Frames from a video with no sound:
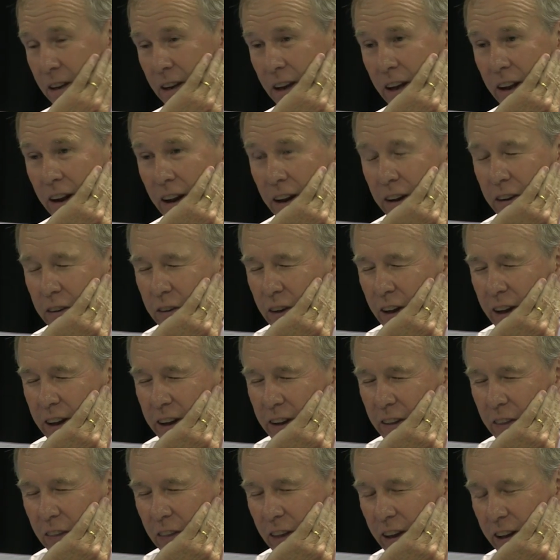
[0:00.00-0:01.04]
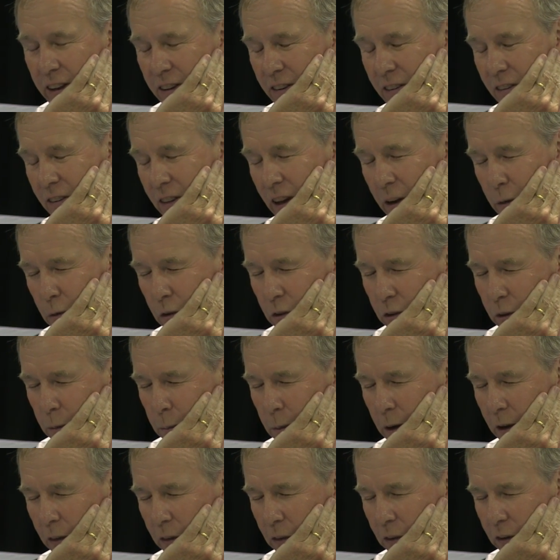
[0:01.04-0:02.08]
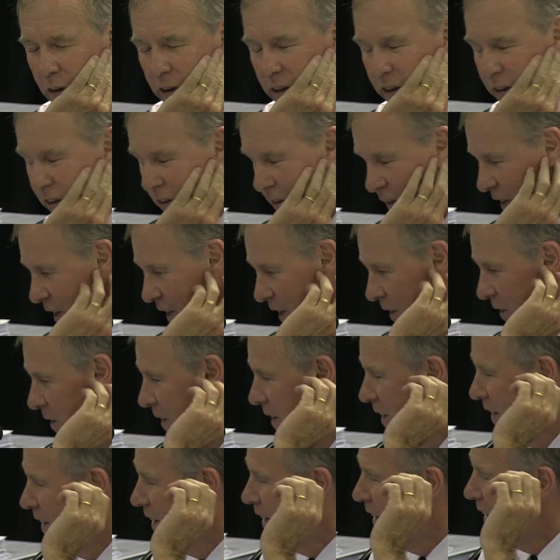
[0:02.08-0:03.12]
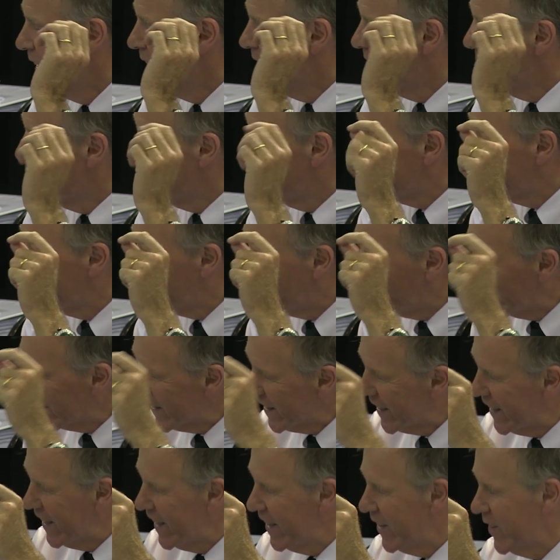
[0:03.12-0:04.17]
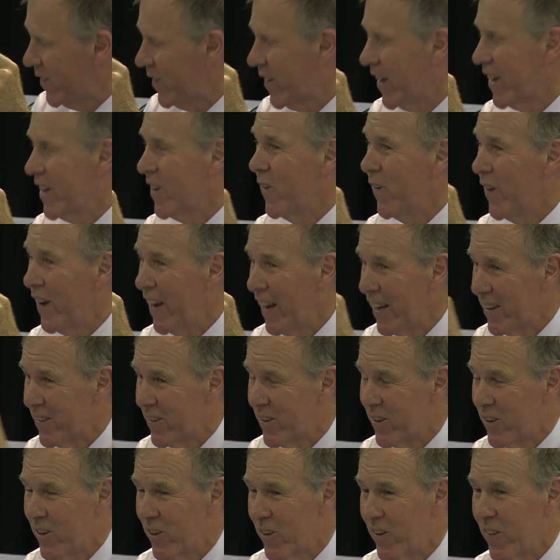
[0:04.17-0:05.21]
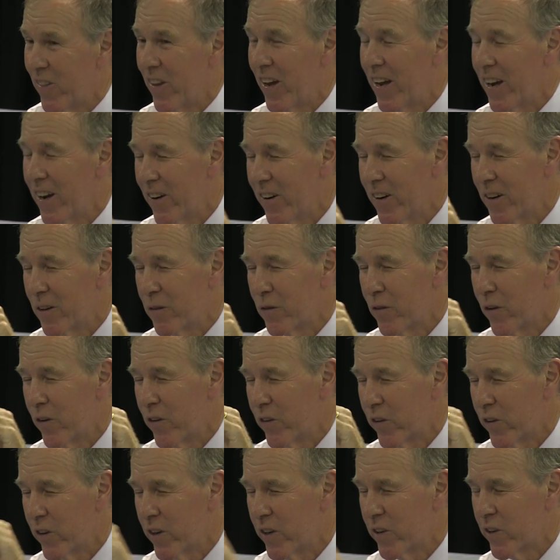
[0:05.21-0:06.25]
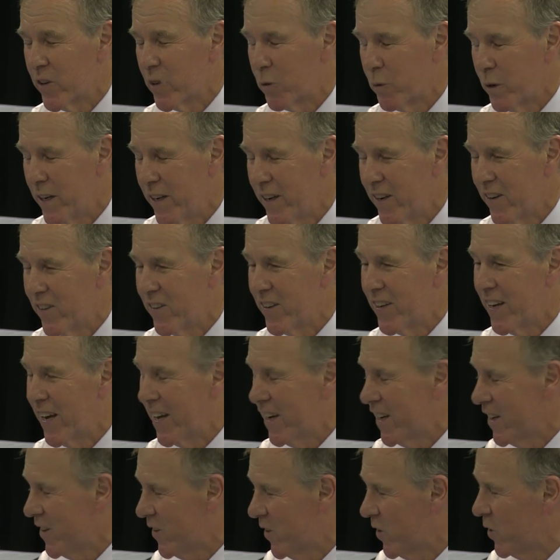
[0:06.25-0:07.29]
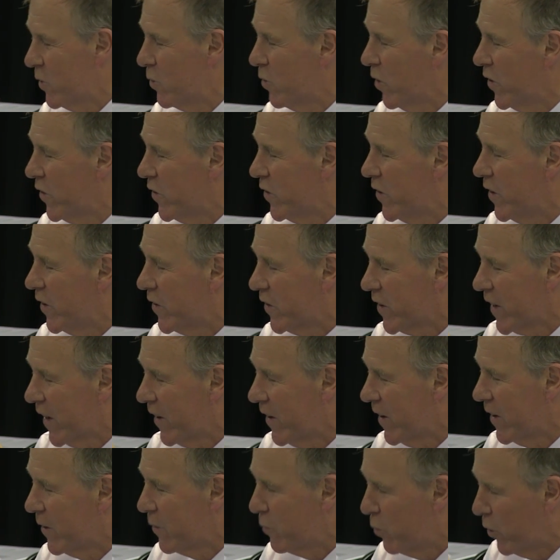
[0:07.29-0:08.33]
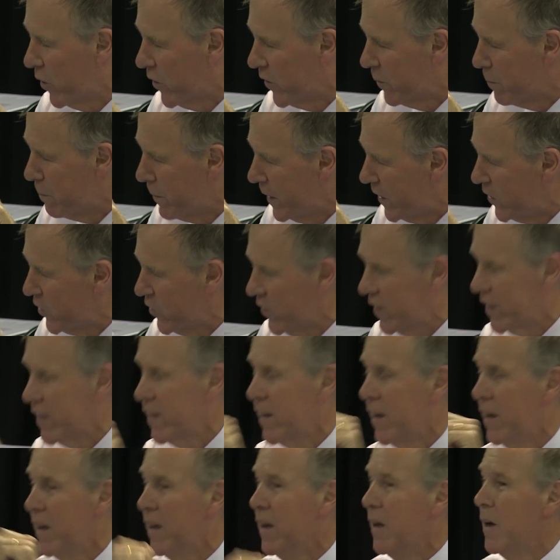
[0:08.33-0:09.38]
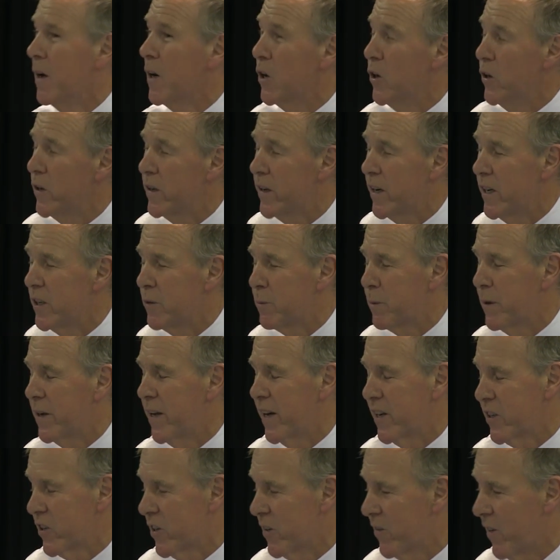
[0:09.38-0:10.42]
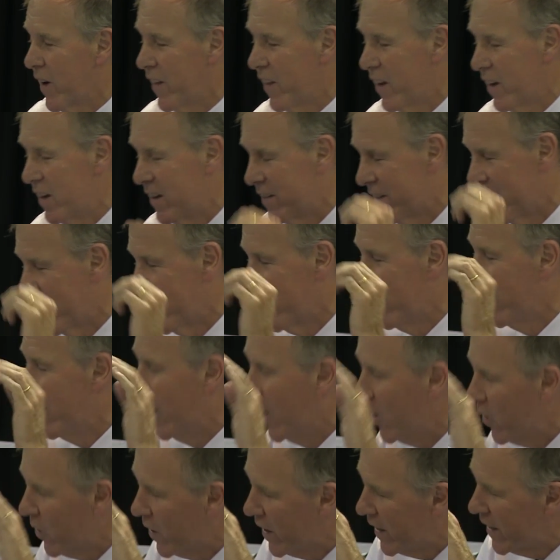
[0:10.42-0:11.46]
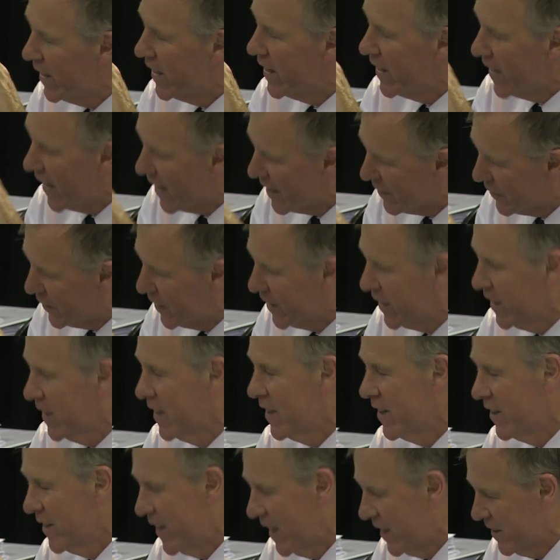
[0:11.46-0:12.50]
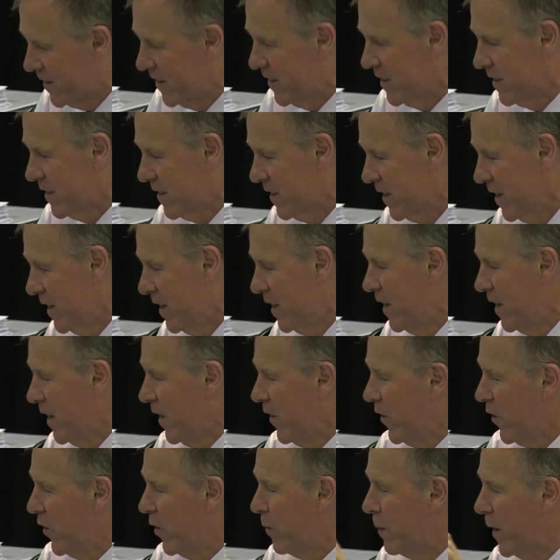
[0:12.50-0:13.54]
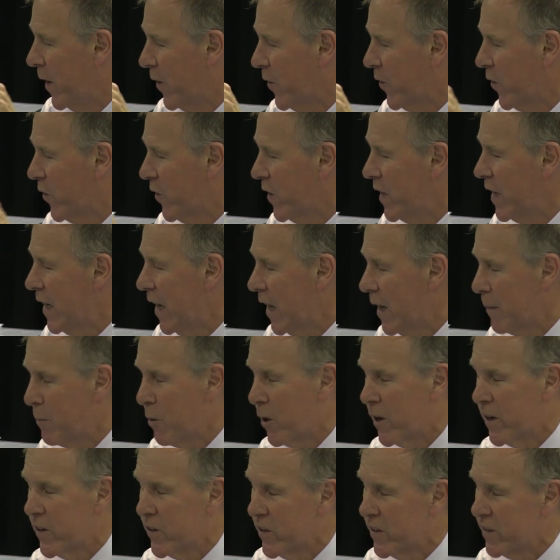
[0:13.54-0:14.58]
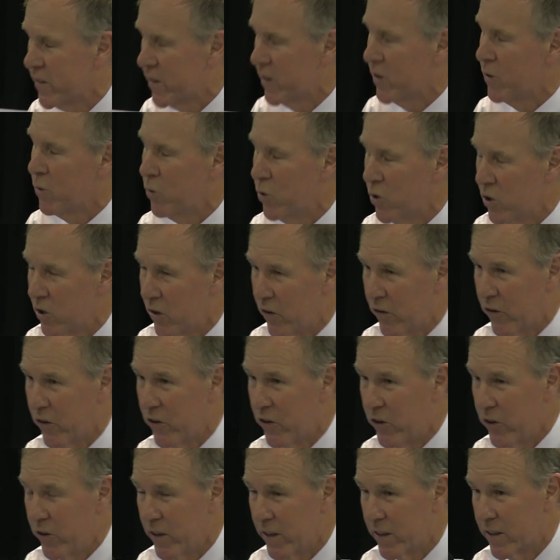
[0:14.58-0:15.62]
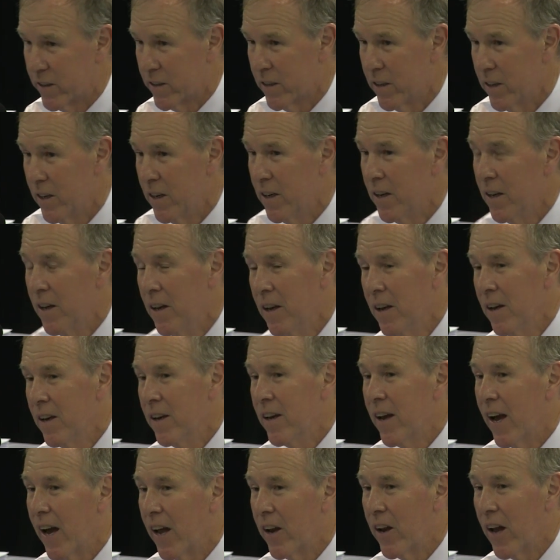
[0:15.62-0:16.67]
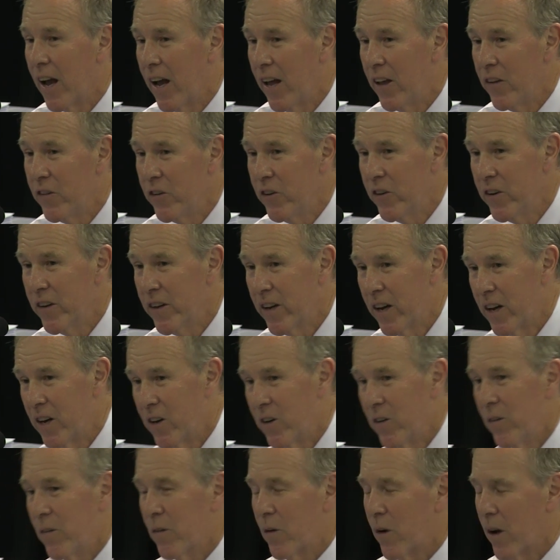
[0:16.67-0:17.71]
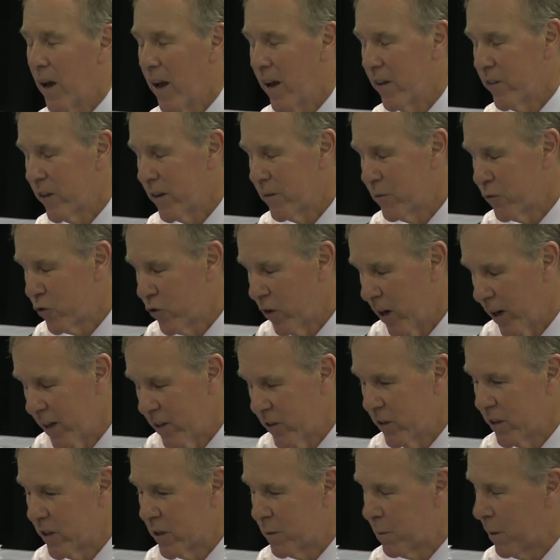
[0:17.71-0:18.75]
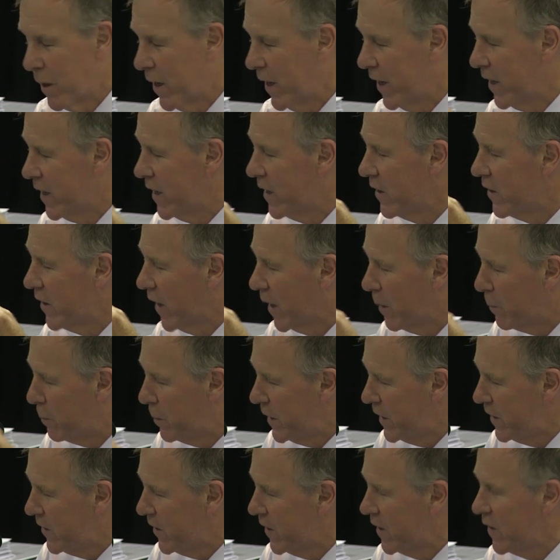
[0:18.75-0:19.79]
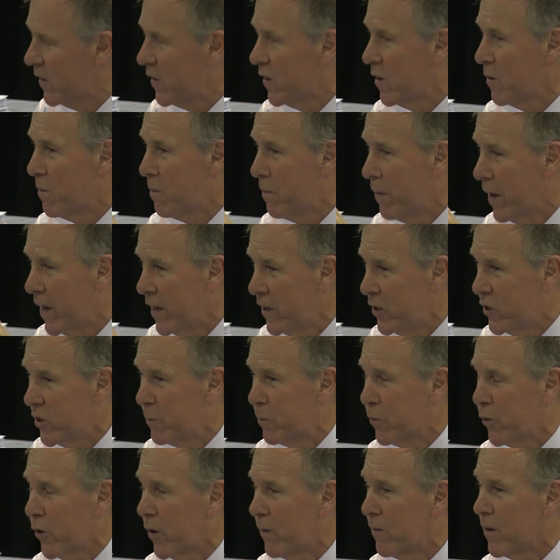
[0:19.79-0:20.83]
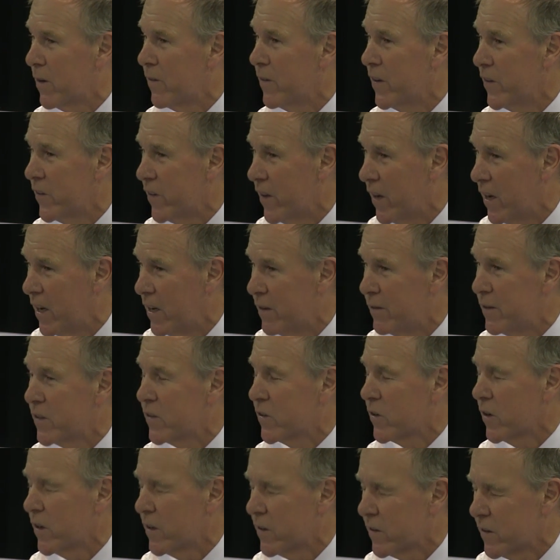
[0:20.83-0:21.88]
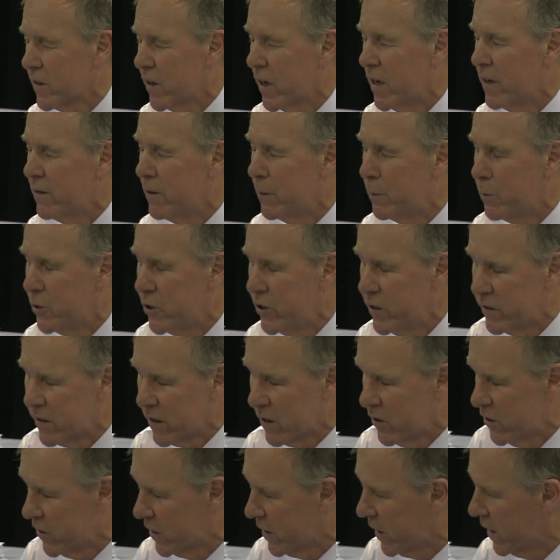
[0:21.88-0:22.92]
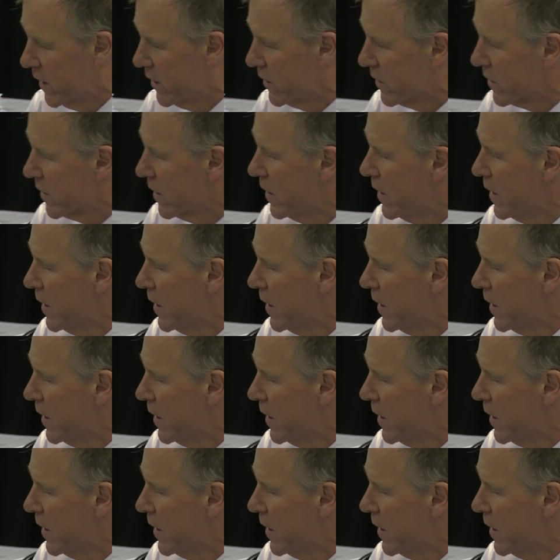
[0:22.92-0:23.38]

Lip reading: And I decided that was about 3 years ago, that the one key study we had to do in the area of research that we needed to get into was measuring glucose production by the liver. No one in Africa does this. There are about 3 laboratories in the world who do it. And as you know, as I've tried to explain, in diabetes, the major problem is the liver starts to overproduce glucose.